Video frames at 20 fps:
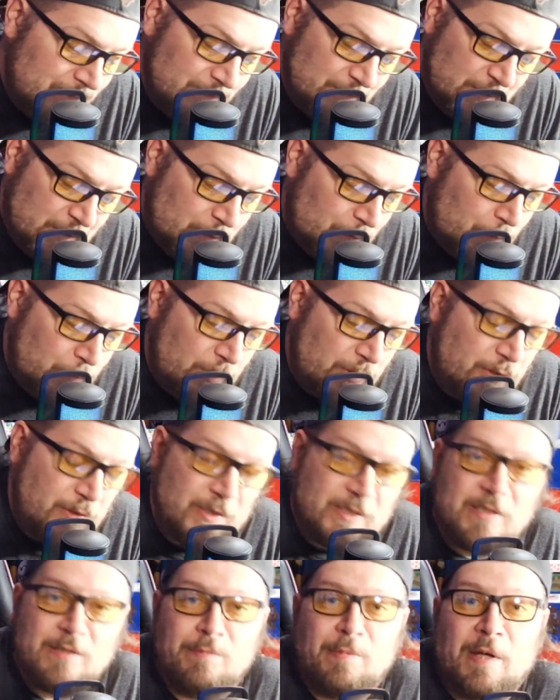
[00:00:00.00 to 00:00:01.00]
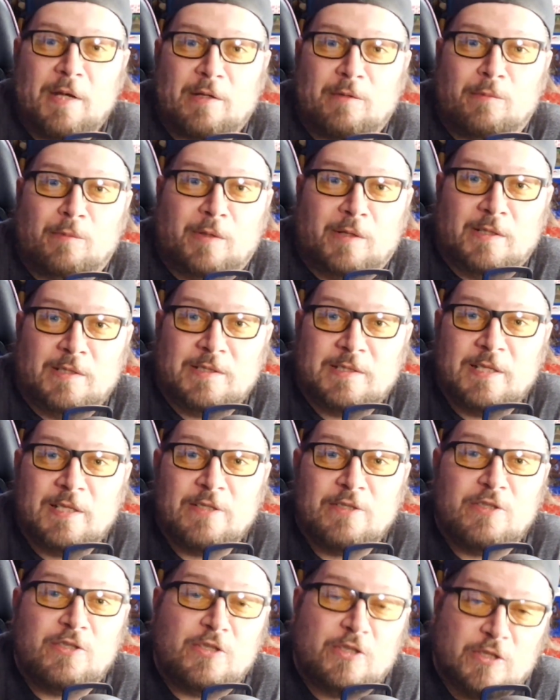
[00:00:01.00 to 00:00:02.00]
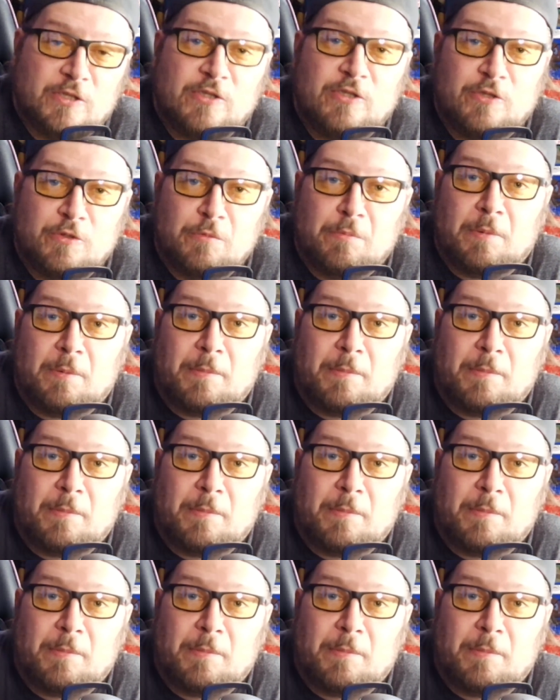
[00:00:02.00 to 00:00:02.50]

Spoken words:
what do you expect when it says Super